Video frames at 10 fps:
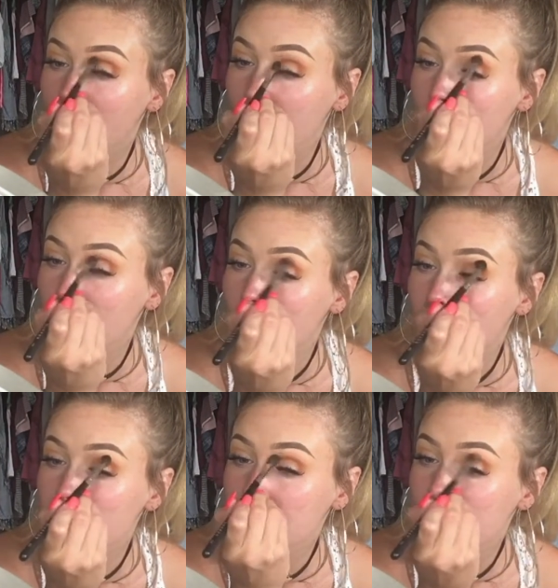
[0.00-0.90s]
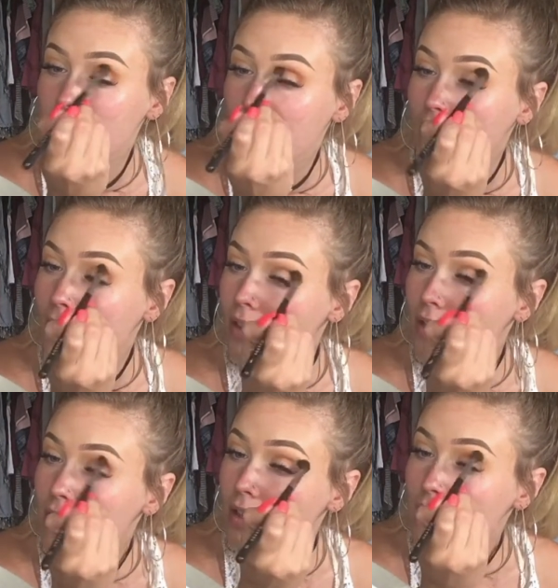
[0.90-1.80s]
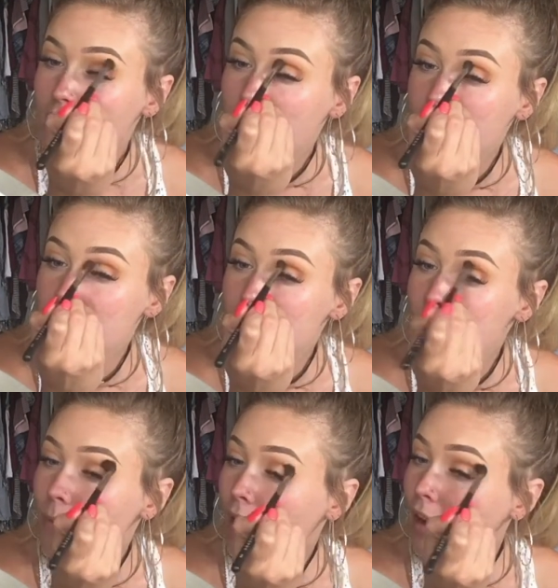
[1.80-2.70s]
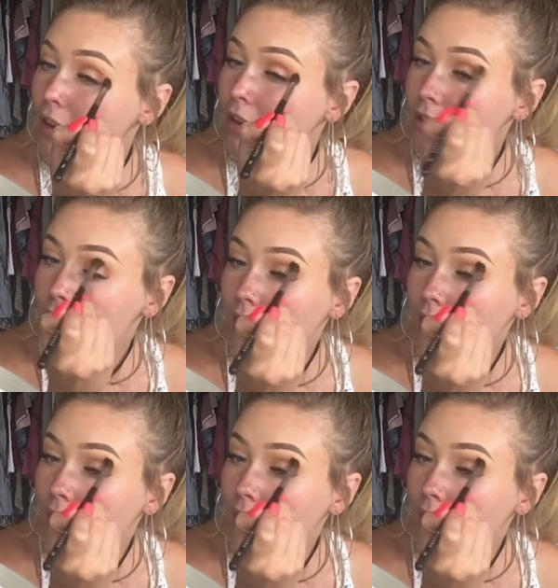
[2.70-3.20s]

automatically like inspired.